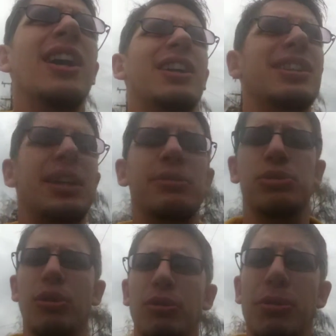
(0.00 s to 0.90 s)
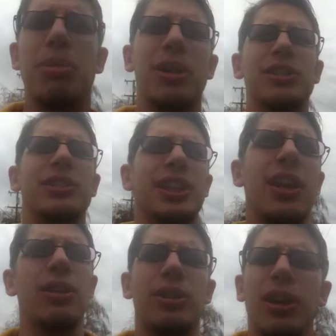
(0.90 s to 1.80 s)
I would keep scrolling past and saying,
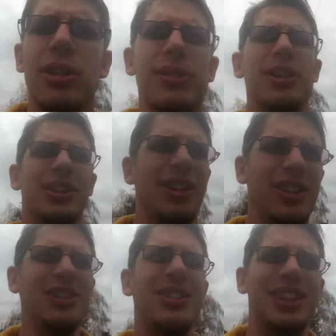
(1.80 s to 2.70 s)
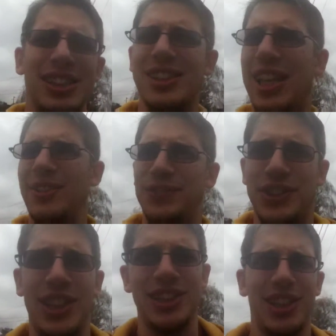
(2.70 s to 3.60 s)
oh god, there's gifts,
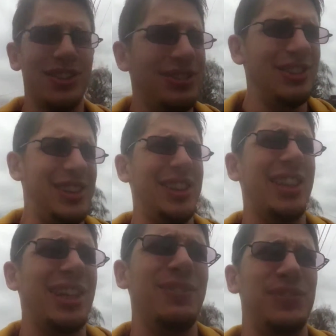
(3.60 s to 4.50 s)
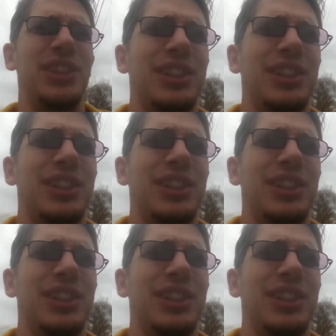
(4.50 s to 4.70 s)
there's hundreds of gifts,